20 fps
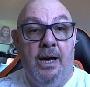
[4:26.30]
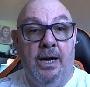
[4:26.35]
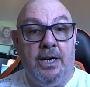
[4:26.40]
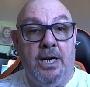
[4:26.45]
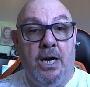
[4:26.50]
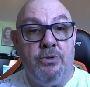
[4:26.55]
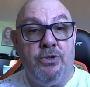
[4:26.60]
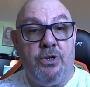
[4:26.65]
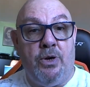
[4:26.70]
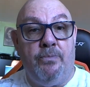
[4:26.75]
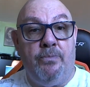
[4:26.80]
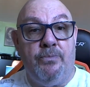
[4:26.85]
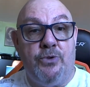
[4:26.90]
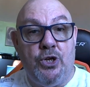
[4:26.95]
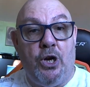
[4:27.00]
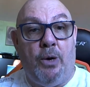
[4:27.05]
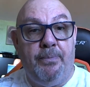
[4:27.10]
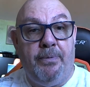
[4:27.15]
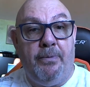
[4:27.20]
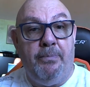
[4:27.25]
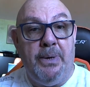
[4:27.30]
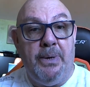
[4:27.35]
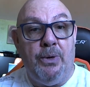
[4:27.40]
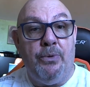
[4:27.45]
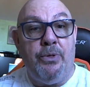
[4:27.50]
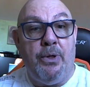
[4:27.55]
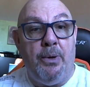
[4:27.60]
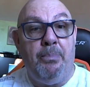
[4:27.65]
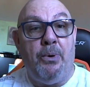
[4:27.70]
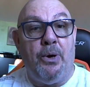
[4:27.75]
Goes on top of my
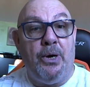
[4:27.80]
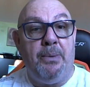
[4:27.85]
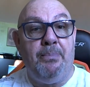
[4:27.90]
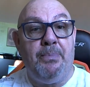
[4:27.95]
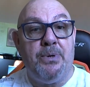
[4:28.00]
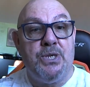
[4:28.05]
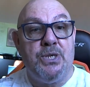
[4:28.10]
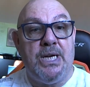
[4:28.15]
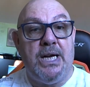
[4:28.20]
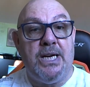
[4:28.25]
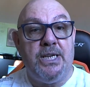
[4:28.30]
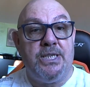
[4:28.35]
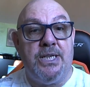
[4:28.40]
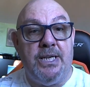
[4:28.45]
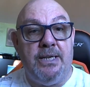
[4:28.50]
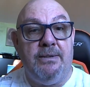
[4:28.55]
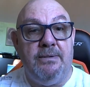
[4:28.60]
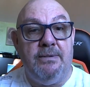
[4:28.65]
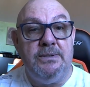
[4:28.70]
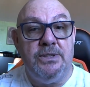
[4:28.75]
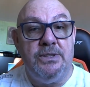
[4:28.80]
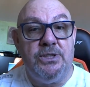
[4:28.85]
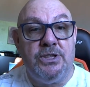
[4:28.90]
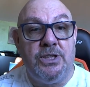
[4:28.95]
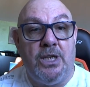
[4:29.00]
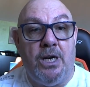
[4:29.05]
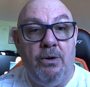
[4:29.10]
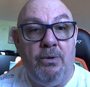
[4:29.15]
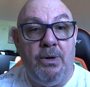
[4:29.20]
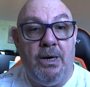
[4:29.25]
other body protector,
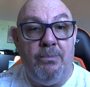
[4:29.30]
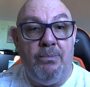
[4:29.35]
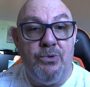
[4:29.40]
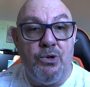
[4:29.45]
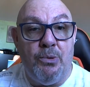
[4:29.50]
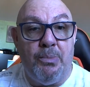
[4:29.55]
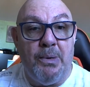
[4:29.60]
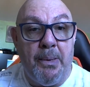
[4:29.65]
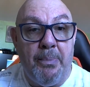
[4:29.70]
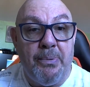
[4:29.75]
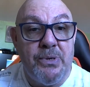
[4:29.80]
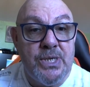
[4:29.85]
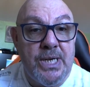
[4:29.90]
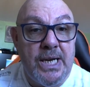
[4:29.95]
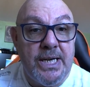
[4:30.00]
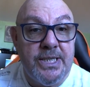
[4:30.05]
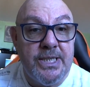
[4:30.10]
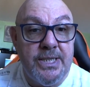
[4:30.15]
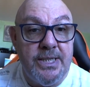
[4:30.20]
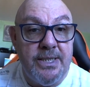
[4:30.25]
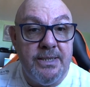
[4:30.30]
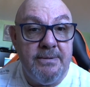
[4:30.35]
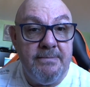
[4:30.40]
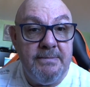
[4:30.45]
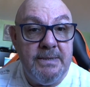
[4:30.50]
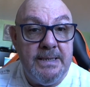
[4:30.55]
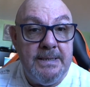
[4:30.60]
so I'm doubly protected.